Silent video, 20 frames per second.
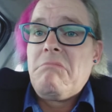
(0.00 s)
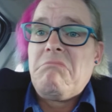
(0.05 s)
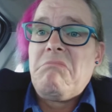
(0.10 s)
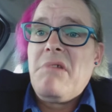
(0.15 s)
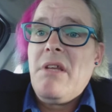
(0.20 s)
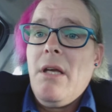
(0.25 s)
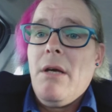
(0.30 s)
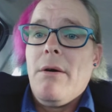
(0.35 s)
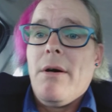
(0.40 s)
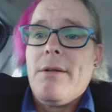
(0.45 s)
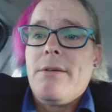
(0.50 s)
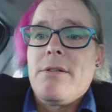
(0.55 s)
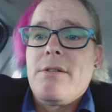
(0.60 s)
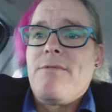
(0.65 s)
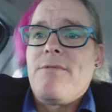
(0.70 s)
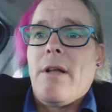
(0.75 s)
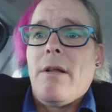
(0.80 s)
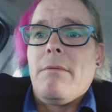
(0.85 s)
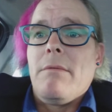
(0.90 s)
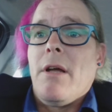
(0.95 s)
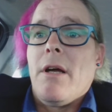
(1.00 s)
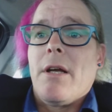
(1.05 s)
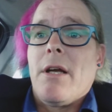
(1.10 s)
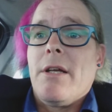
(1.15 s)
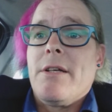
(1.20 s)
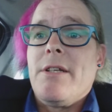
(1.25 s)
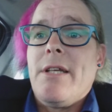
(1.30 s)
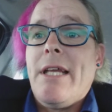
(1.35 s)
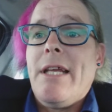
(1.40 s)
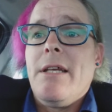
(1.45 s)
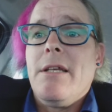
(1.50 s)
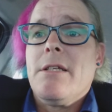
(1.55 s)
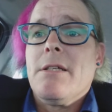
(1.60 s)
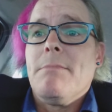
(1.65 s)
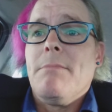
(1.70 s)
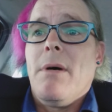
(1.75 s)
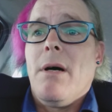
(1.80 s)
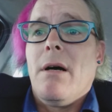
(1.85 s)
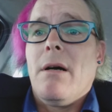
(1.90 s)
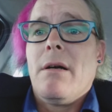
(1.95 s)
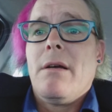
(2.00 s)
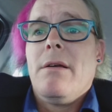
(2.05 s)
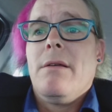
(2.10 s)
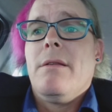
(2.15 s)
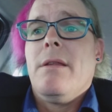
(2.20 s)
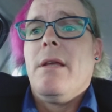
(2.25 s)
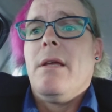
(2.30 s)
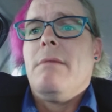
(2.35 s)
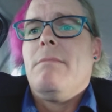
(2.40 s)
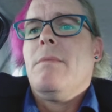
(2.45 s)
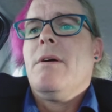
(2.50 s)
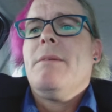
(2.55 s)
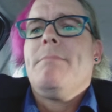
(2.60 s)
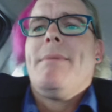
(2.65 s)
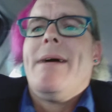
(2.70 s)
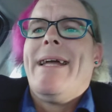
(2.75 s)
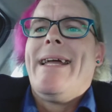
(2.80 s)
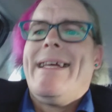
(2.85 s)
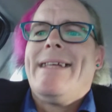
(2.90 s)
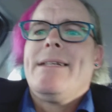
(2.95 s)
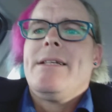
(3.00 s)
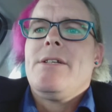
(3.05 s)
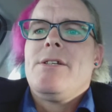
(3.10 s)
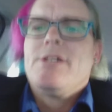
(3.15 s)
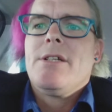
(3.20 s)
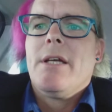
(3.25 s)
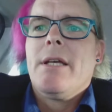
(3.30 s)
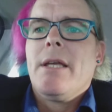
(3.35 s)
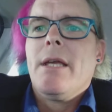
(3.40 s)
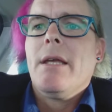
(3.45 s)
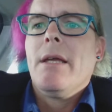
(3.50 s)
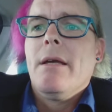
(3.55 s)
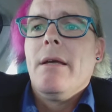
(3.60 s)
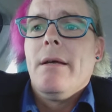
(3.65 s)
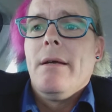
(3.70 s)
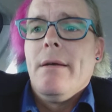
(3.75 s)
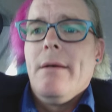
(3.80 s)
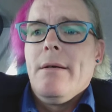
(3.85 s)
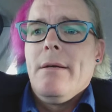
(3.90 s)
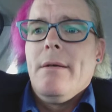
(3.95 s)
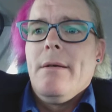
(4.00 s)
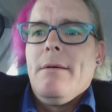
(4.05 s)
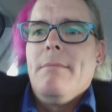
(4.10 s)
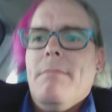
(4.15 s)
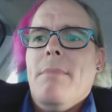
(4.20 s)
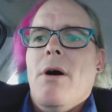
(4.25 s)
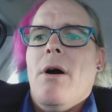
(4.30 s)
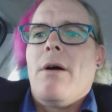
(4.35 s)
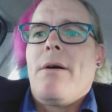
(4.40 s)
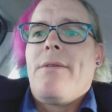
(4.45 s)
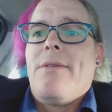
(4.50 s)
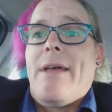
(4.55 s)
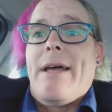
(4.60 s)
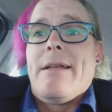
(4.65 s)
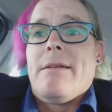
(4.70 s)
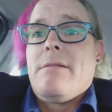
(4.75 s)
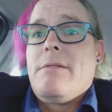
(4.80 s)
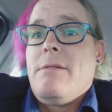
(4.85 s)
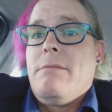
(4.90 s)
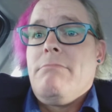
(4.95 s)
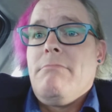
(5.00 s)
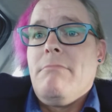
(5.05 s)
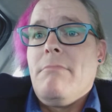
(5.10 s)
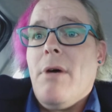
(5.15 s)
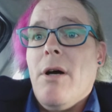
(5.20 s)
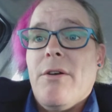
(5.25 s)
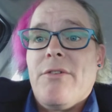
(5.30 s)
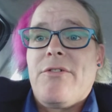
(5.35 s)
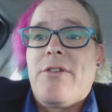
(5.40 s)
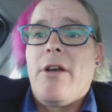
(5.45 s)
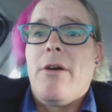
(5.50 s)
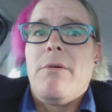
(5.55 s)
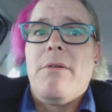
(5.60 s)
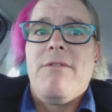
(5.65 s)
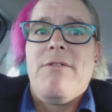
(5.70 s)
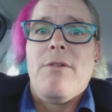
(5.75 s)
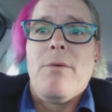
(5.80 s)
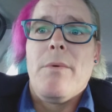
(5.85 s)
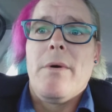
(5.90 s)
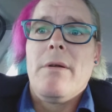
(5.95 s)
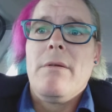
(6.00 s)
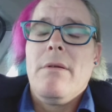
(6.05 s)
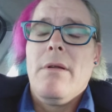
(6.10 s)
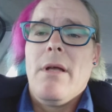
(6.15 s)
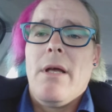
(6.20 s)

yeah, I just felt like I needed to mark the. Why my hand is shaking? Mark that milestone, if you will.